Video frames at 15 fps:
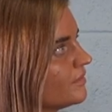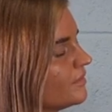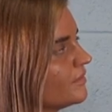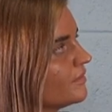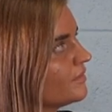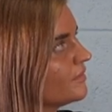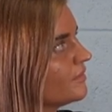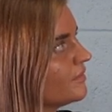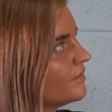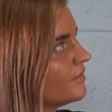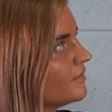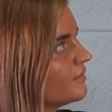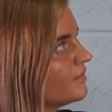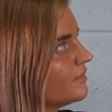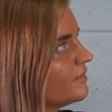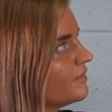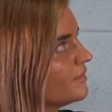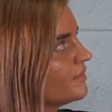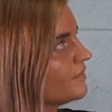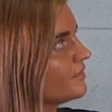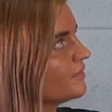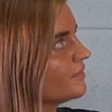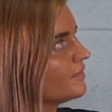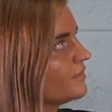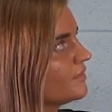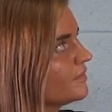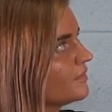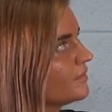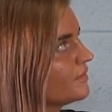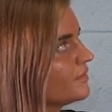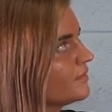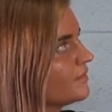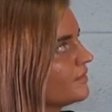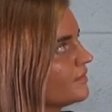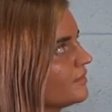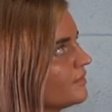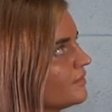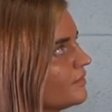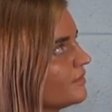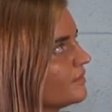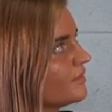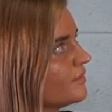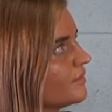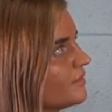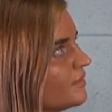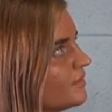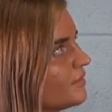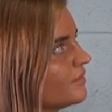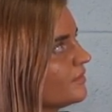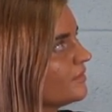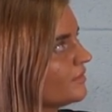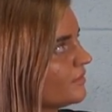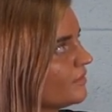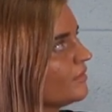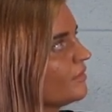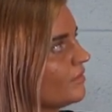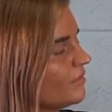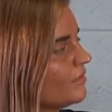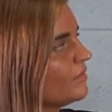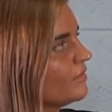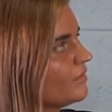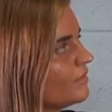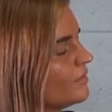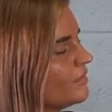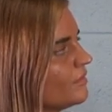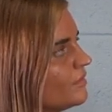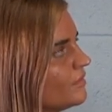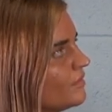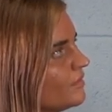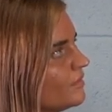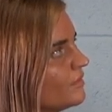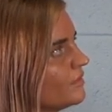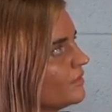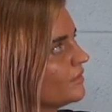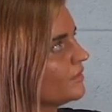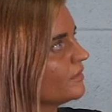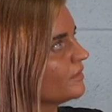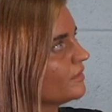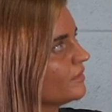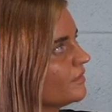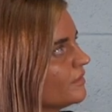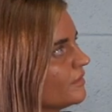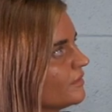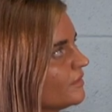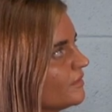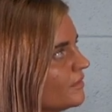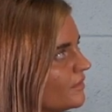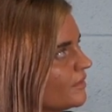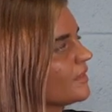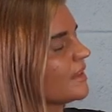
(not speaking)